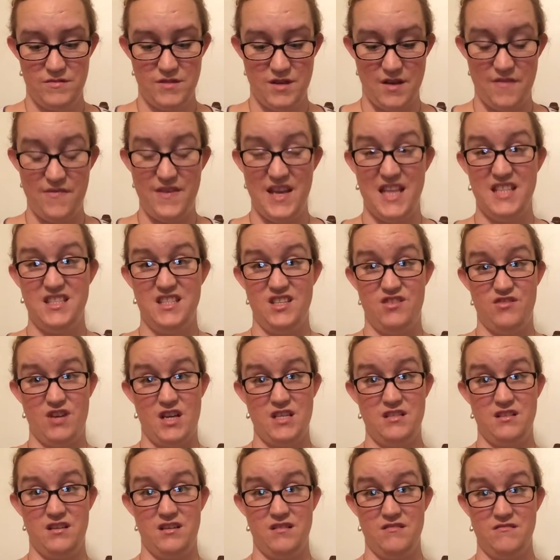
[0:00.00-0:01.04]
a fancy
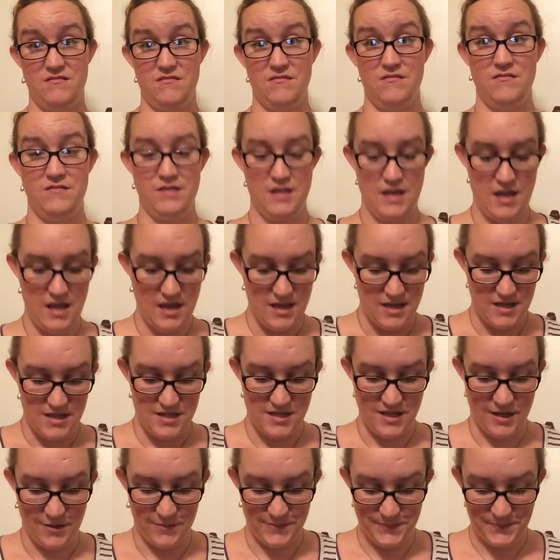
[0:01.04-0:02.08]
dresser.
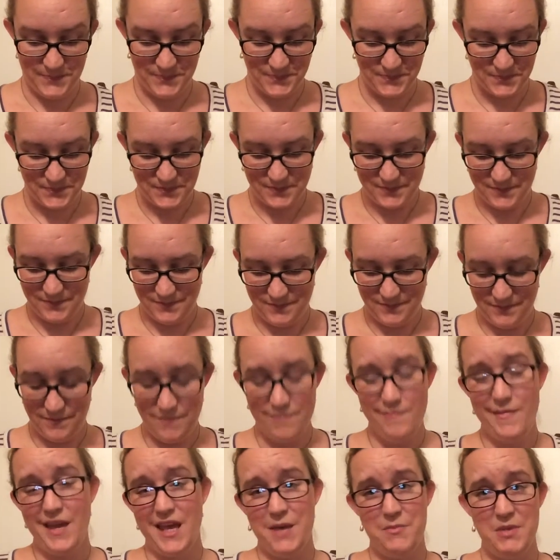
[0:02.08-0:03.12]
So
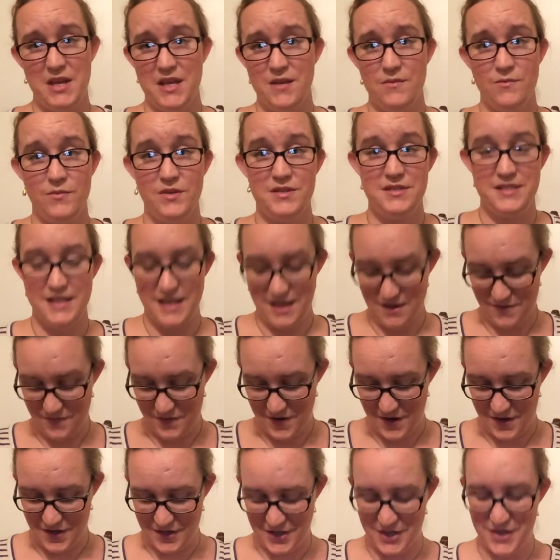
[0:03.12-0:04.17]
maybe. We'll see how
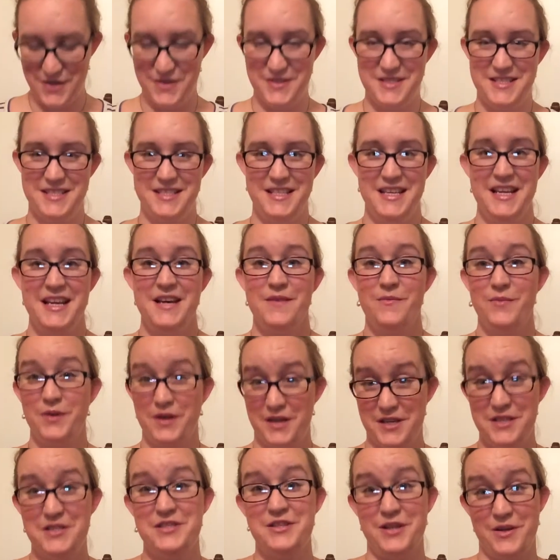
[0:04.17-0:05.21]
far it goes. We're
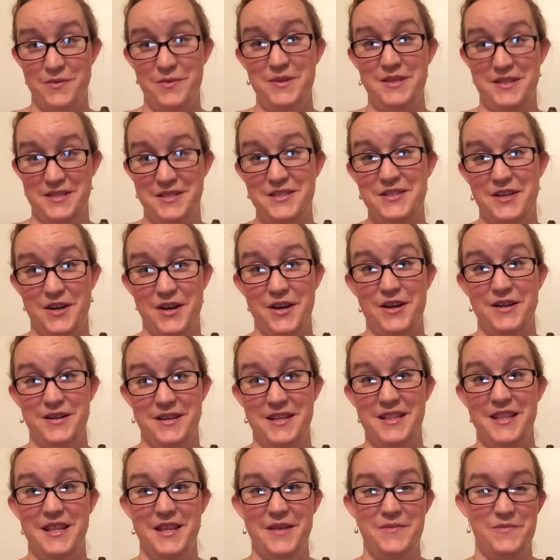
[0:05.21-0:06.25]
going to start with a skirt,
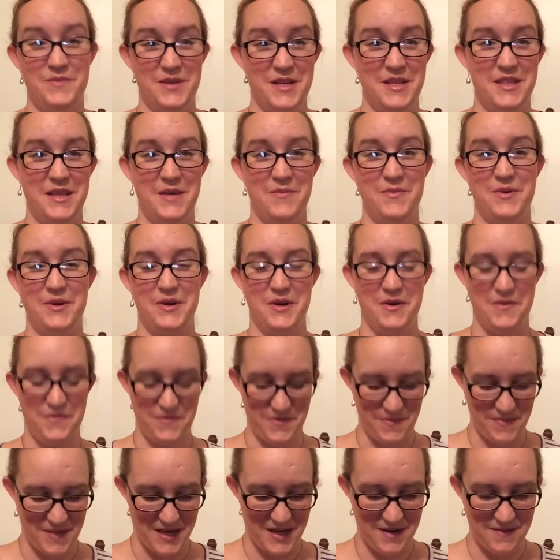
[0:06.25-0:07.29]
and then we'll go
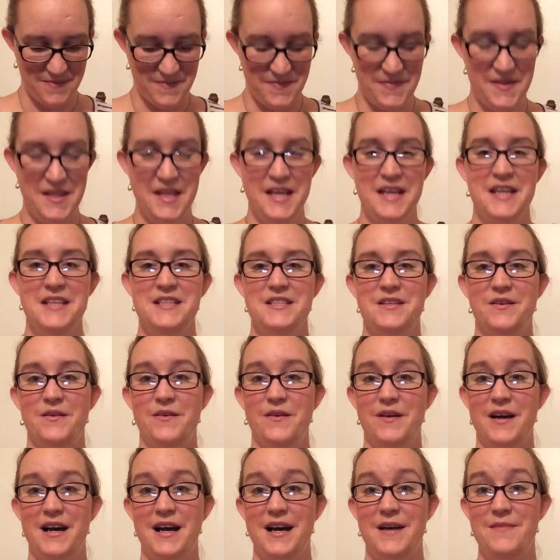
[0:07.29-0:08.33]
from there.
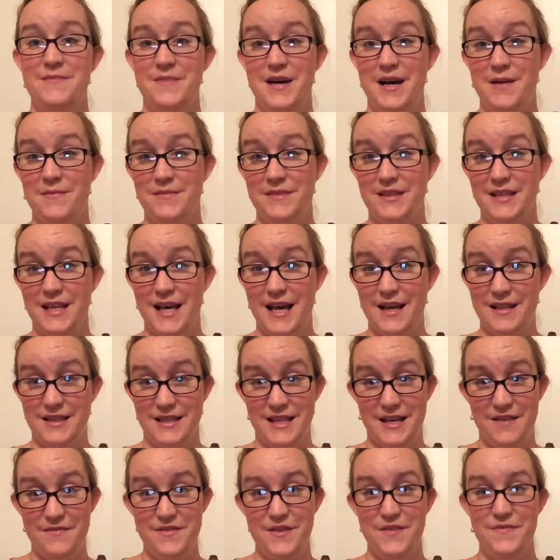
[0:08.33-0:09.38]
So I
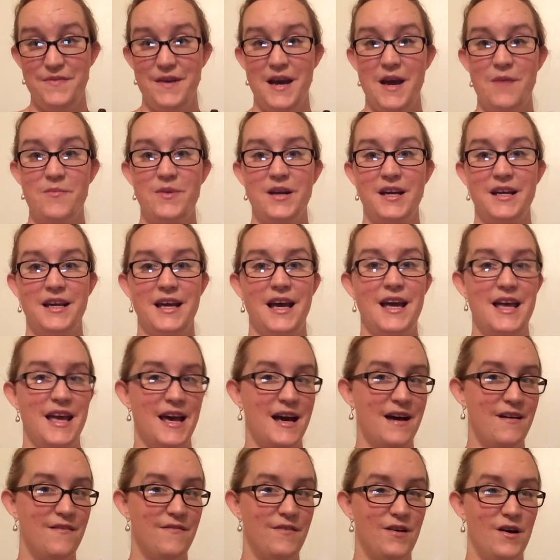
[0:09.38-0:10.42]
love the fabric. I
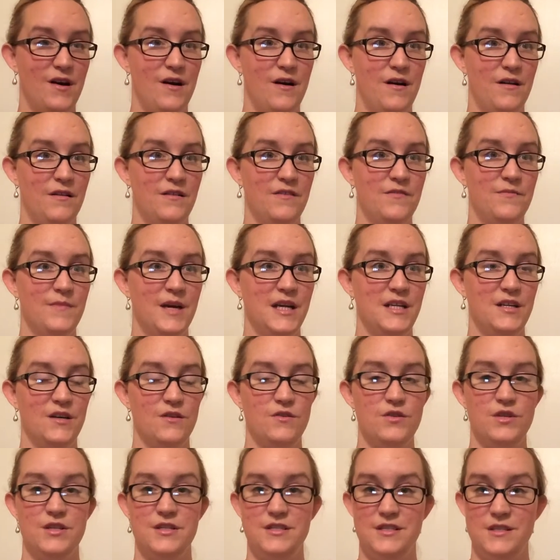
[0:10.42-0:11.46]
have all of my
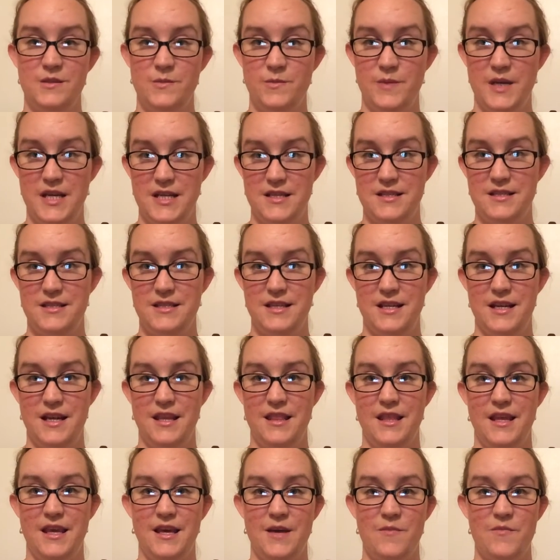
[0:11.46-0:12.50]
notions and bits, and I
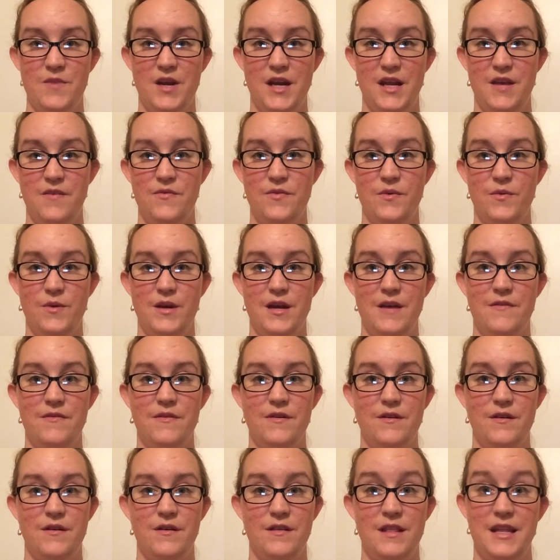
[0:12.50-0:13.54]
think I'm ready for
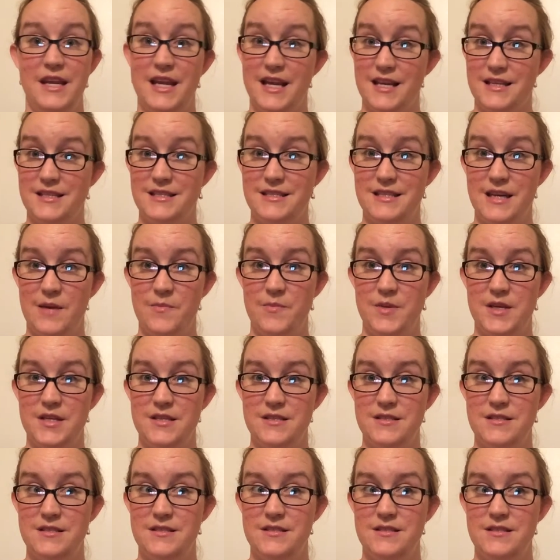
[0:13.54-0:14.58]
whatever the next step
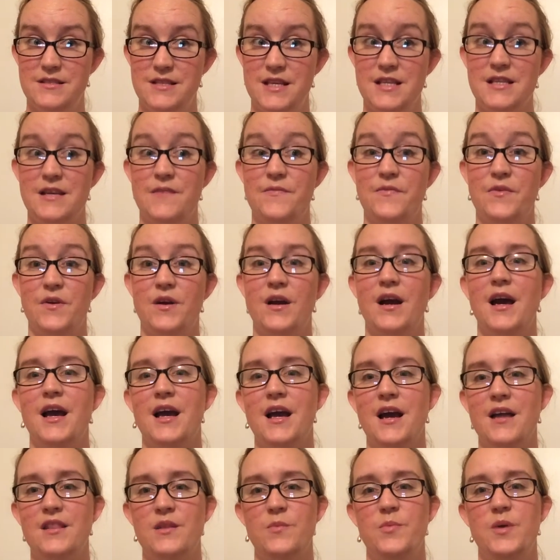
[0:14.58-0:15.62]
is. Except for I
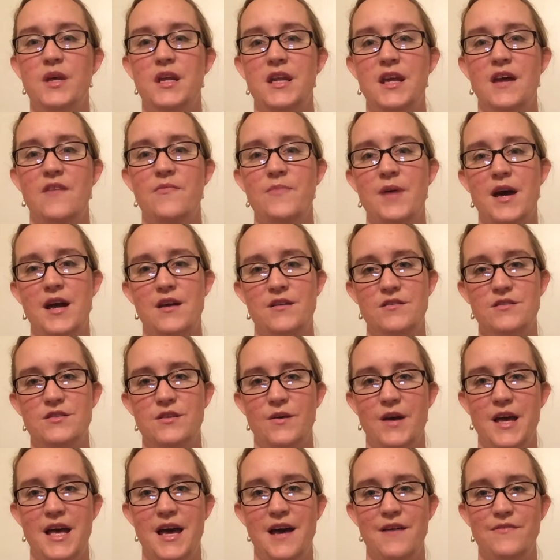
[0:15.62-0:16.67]
got the PDF pattern, so
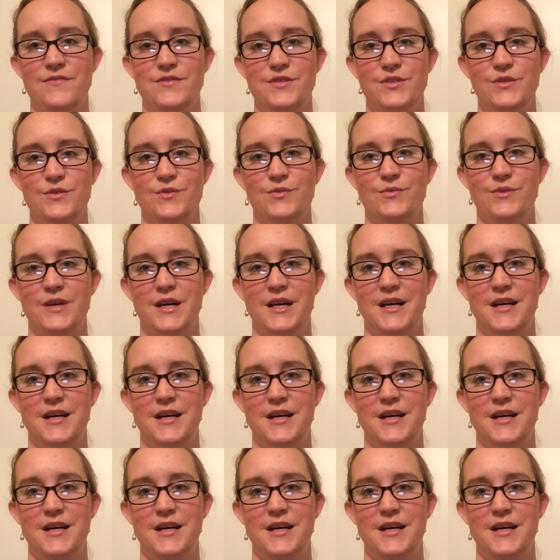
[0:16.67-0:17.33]
I have to